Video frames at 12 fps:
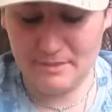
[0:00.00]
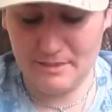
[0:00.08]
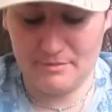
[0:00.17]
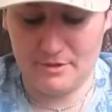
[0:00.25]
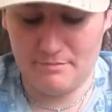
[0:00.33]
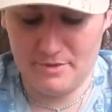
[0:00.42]

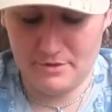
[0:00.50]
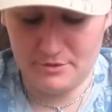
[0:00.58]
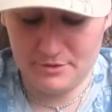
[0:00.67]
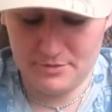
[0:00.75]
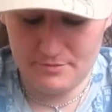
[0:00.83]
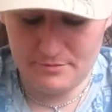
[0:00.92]
up your
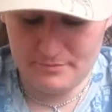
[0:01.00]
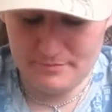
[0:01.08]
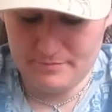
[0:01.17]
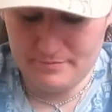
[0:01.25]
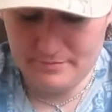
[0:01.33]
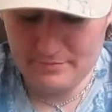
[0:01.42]
boot.
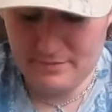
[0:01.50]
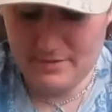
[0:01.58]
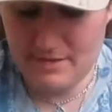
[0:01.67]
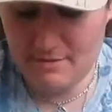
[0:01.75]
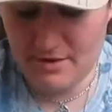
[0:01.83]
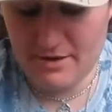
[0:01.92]

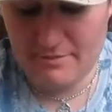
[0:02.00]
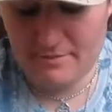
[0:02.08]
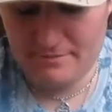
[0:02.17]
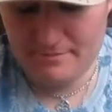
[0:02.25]
Come here.